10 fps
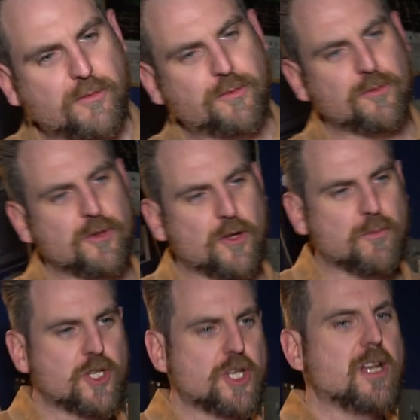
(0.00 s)
of
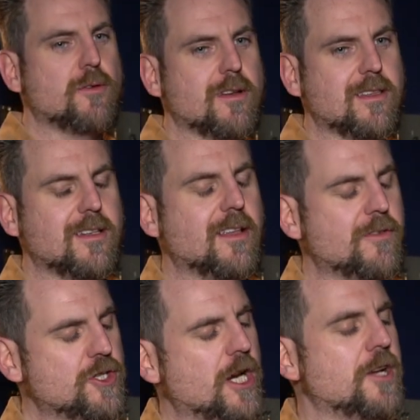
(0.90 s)
machinery that
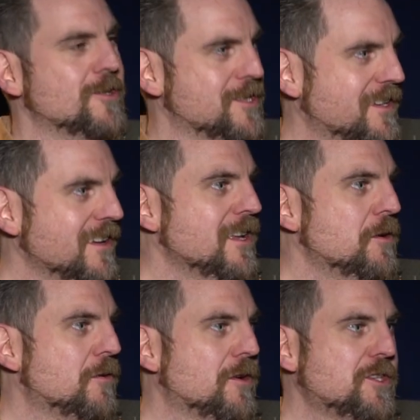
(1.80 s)
never changes.
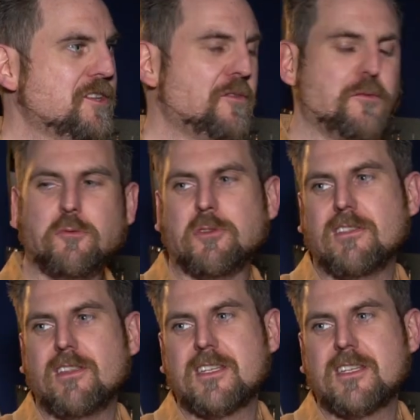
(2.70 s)
Whereas with